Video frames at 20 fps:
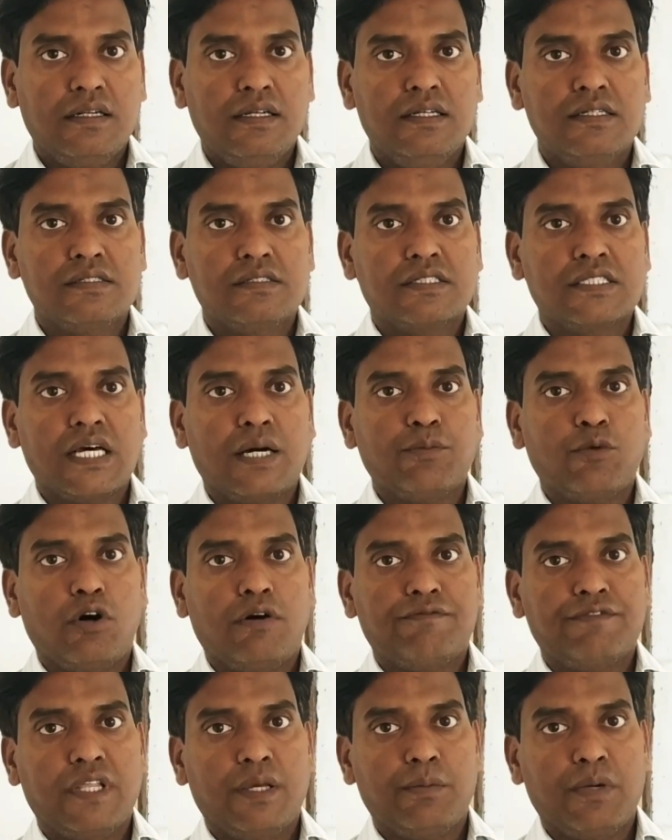some of
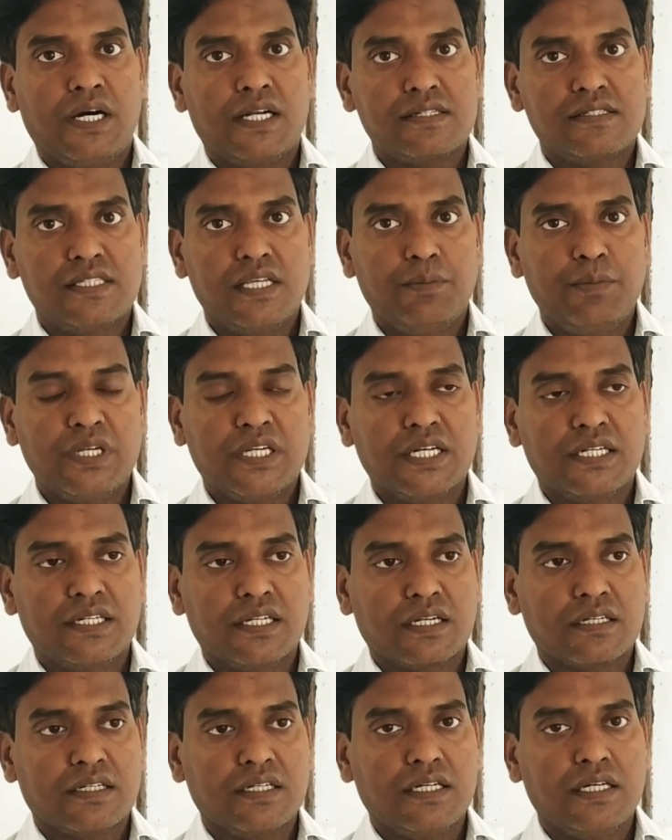them are
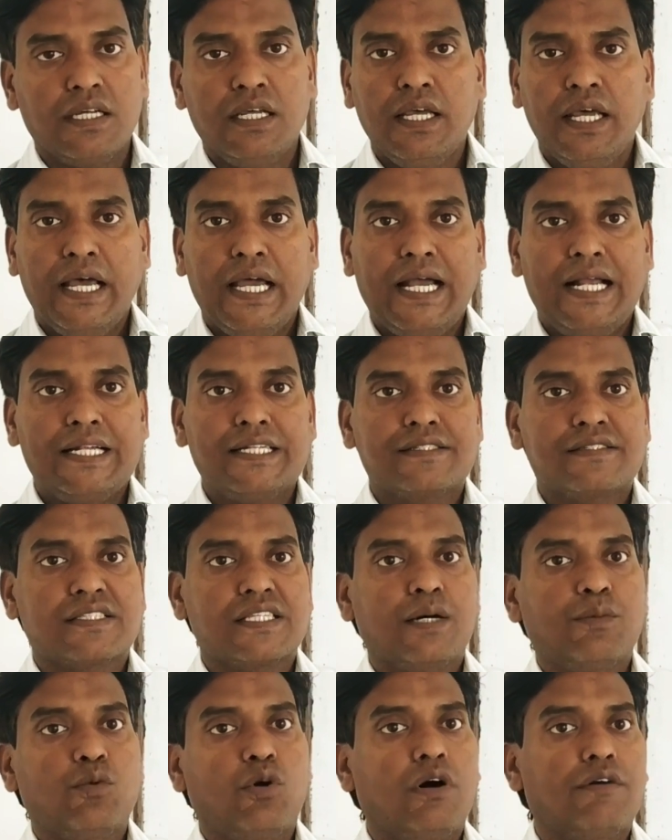semiconductor, and some
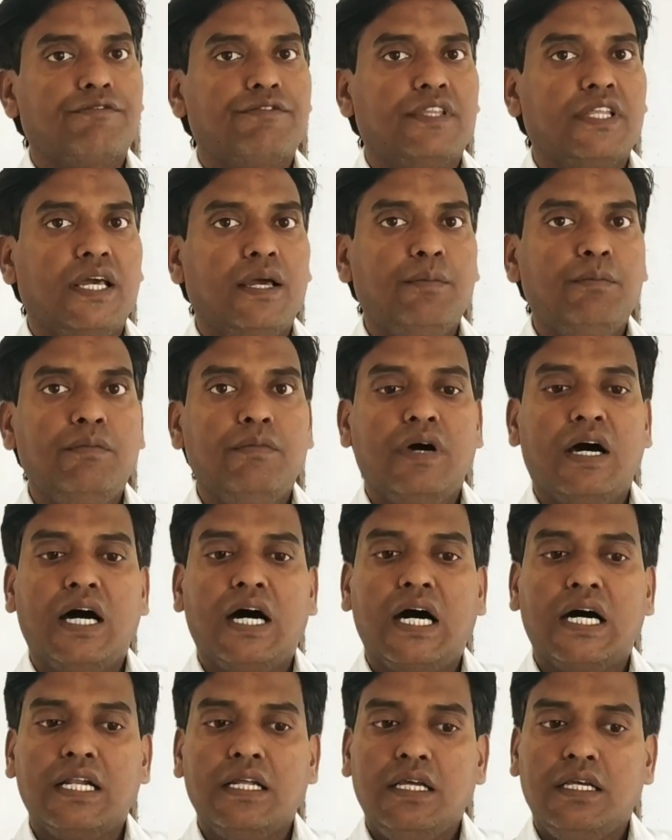of them
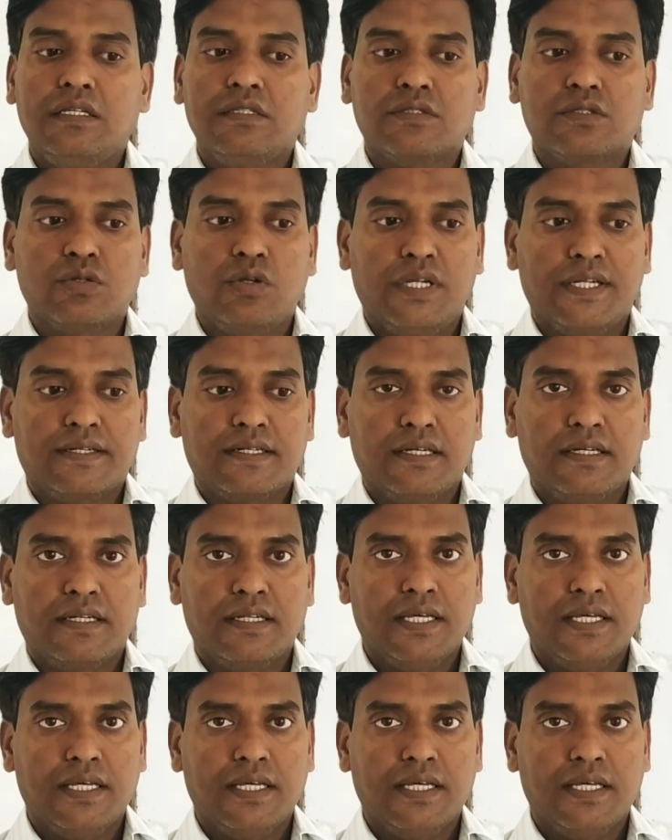are insulator.